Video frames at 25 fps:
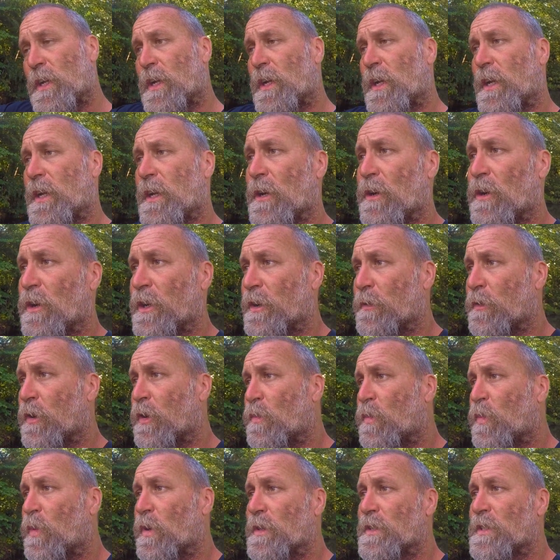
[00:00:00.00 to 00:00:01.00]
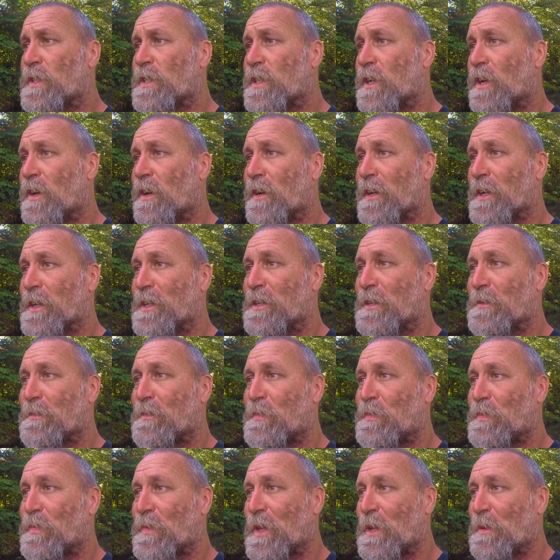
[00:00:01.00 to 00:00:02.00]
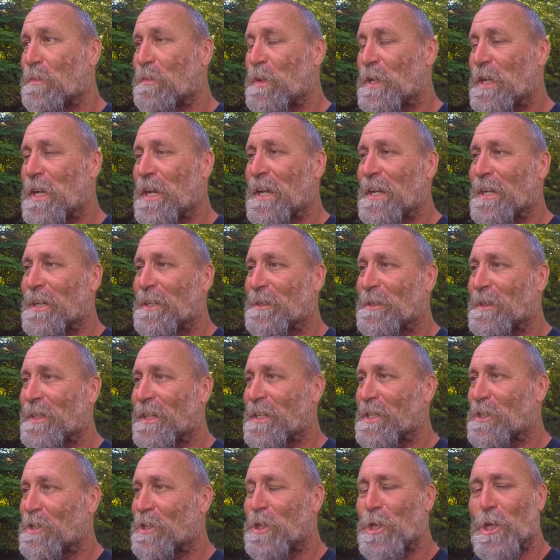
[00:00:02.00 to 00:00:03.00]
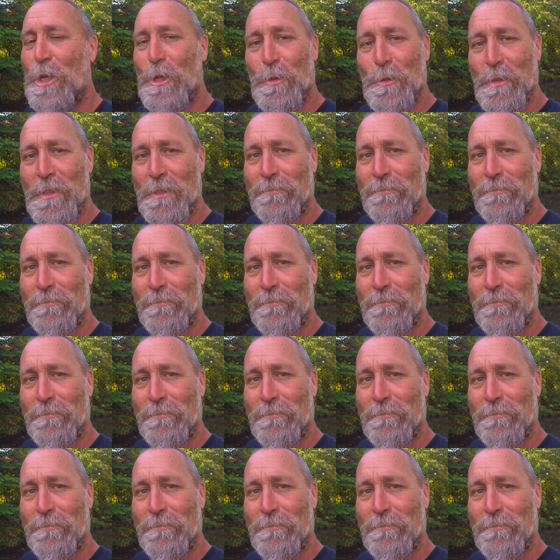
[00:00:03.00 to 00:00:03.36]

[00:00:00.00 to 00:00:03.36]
on one side. But yeah, it's cute.